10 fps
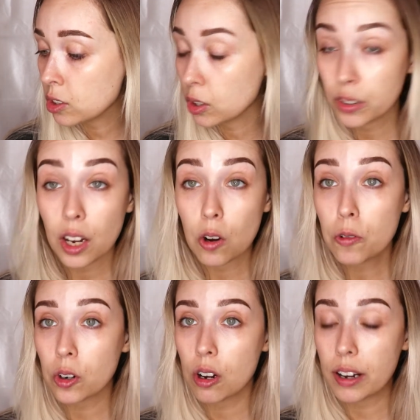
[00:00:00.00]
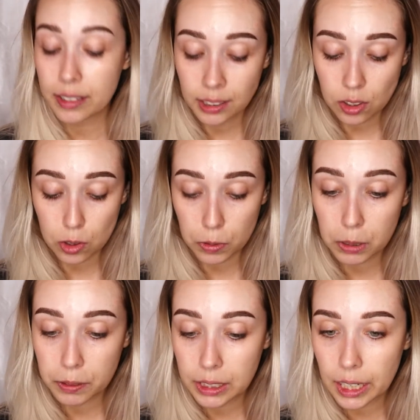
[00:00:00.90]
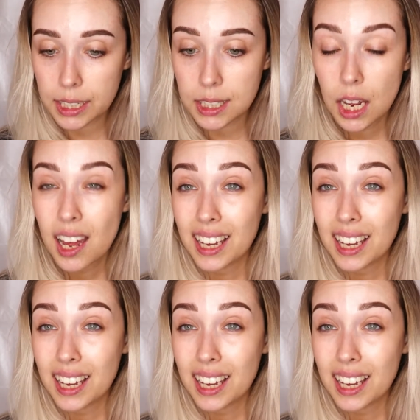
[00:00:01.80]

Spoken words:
So yeah, overall, I think this is really, really nice.